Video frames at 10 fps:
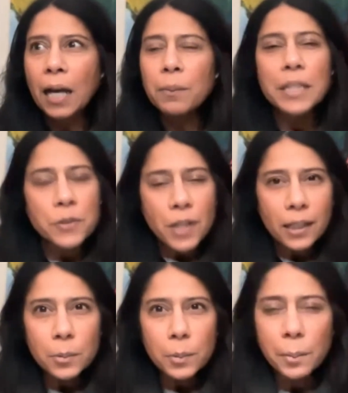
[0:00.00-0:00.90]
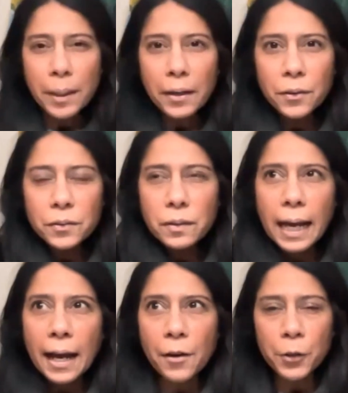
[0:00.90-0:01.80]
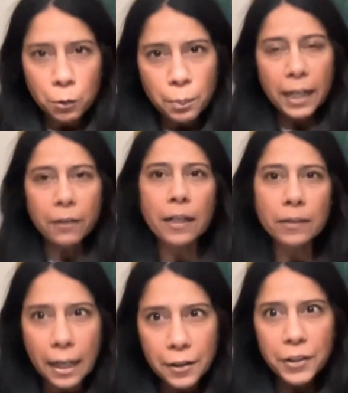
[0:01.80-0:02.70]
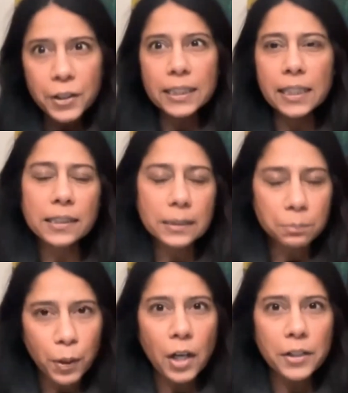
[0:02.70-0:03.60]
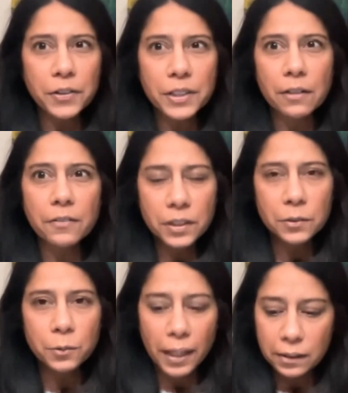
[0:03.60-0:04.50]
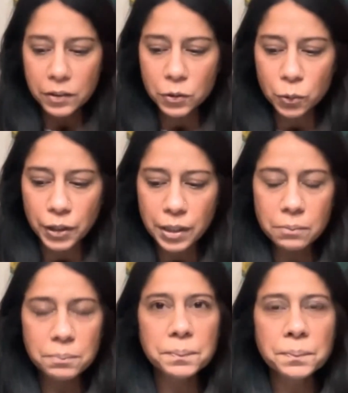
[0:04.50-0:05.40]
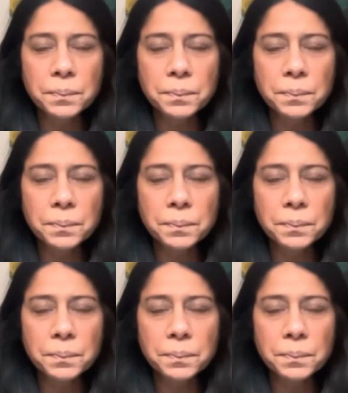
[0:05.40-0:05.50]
Can you talk a little bit about how your background, how your identity brought yourself to writing the story?